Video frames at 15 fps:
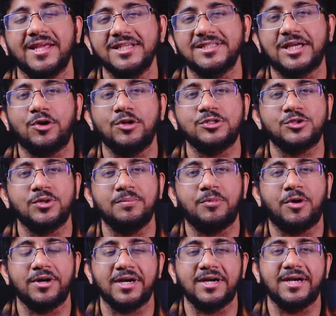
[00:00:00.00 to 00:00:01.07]
things are also
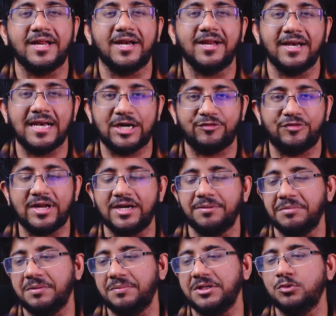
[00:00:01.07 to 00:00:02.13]
important and are left,
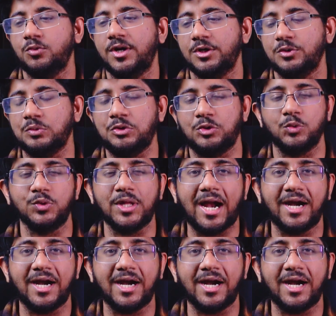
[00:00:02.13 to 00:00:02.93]
and maybe you want to do